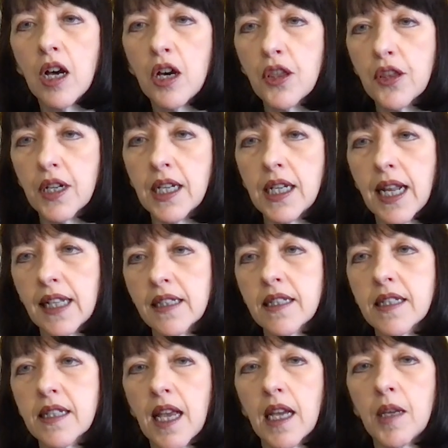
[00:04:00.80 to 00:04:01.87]
earthly
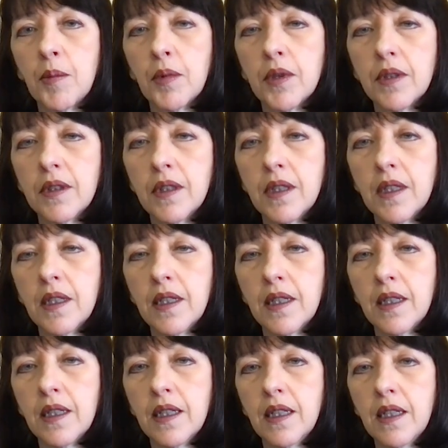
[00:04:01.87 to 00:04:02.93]
landscape.
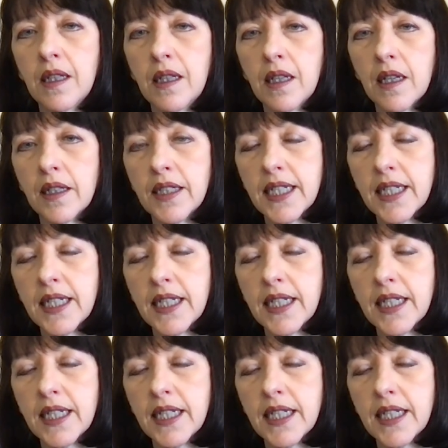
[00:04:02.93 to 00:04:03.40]
And